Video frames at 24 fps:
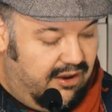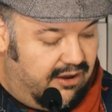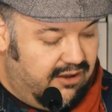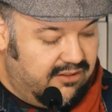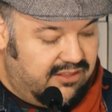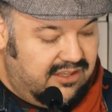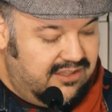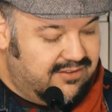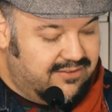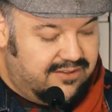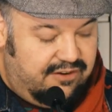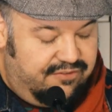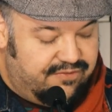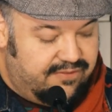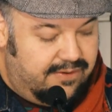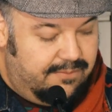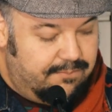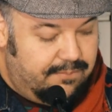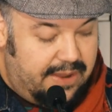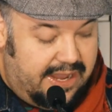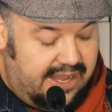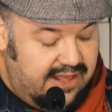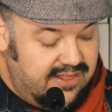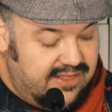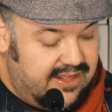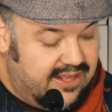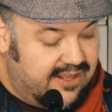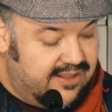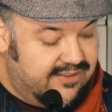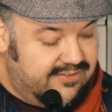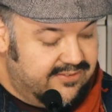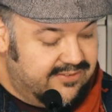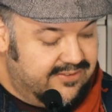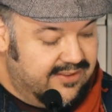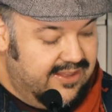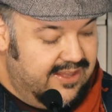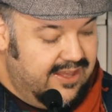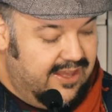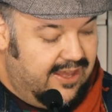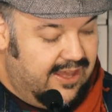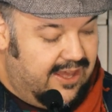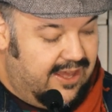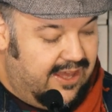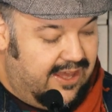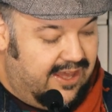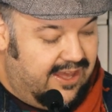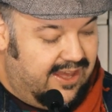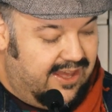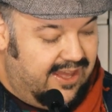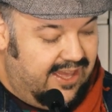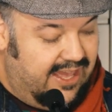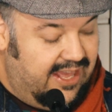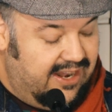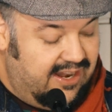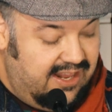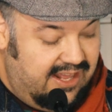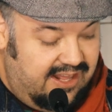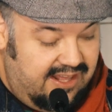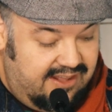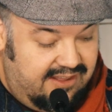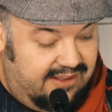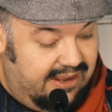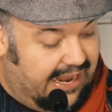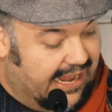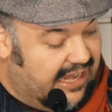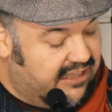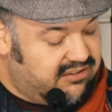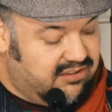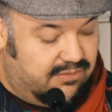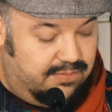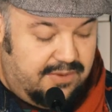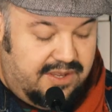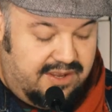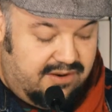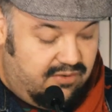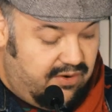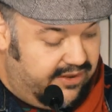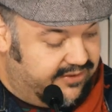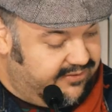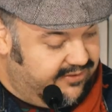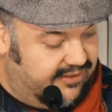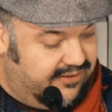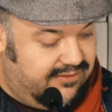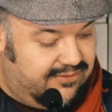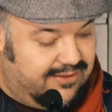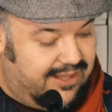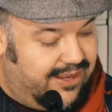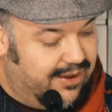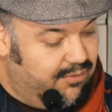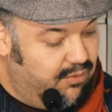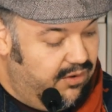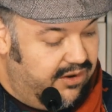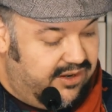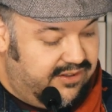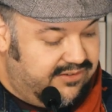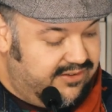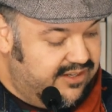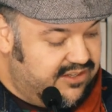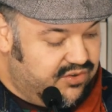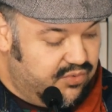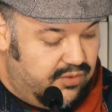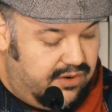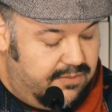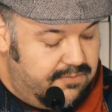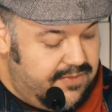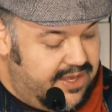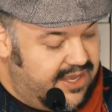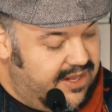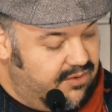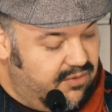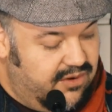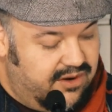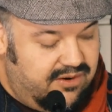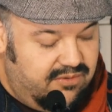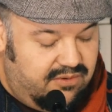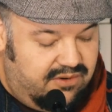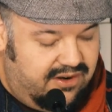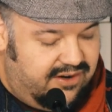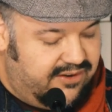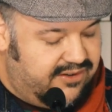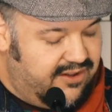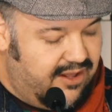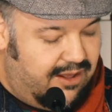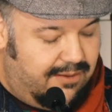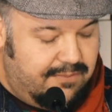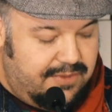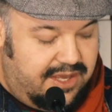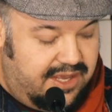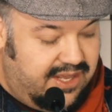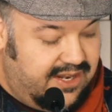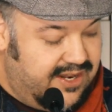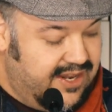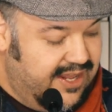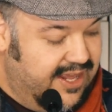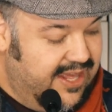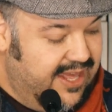all these different paintings. And he asked me questions like, what does each one mean? What does it all mean?